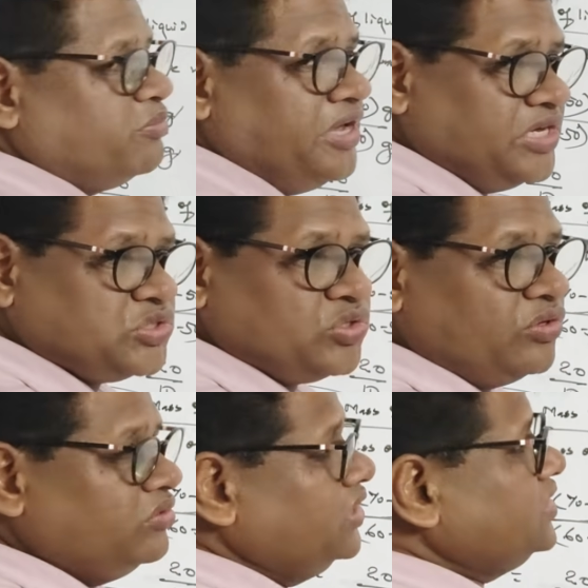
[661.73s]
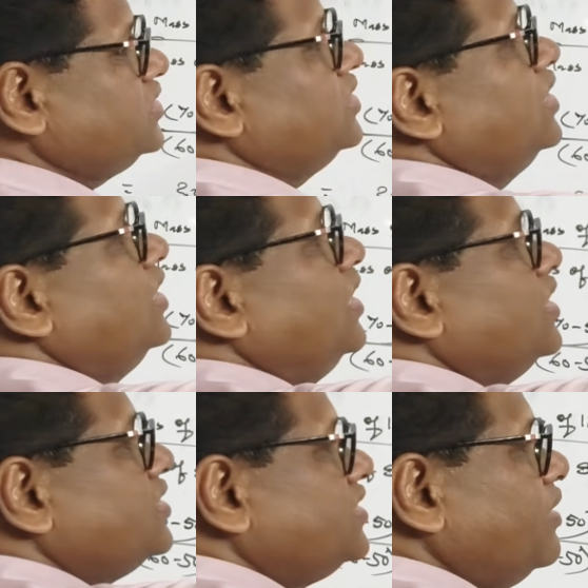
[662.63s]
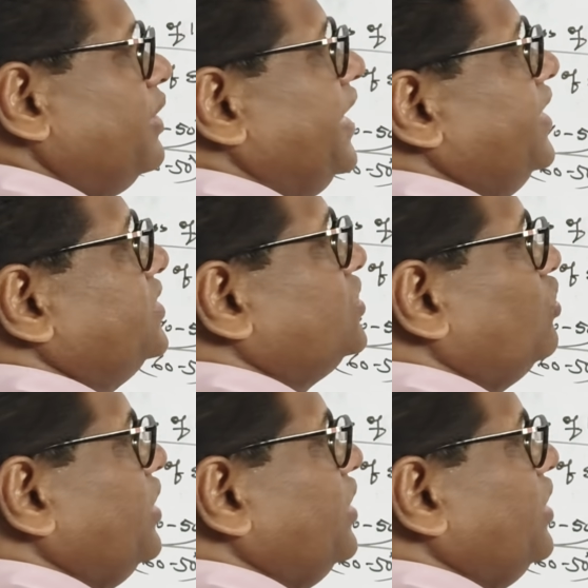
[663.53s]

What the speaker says: based on this subheadings.